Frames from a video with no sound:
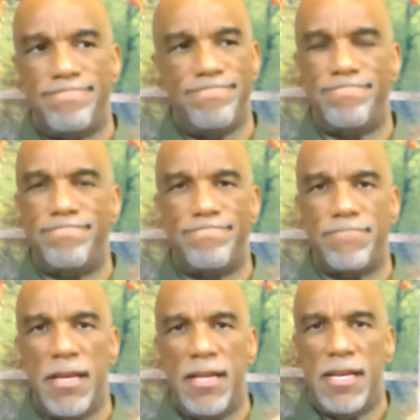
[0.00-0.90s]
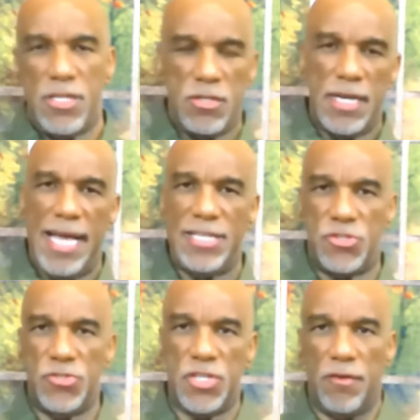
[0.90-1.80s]
Now, you could ask
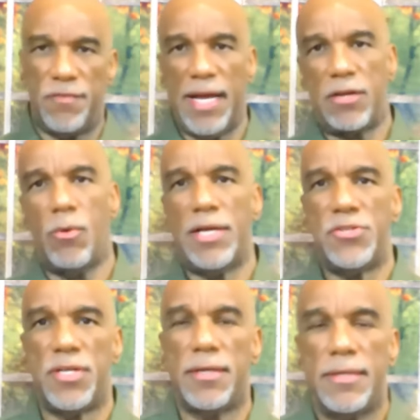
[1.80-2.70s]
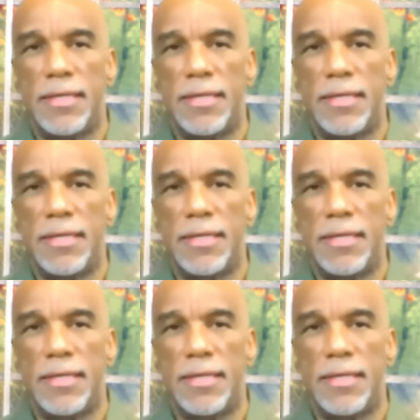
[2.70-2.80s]
yourself that question.